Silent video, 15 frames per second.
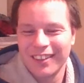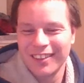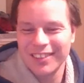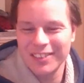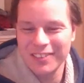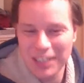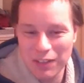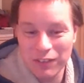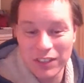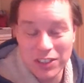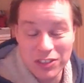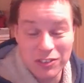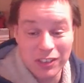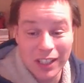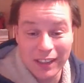So I definitely
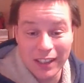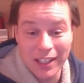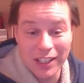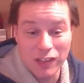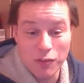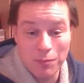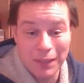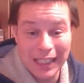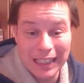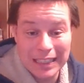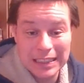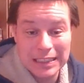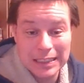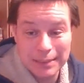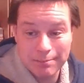do like the idea of
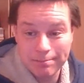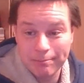playlists.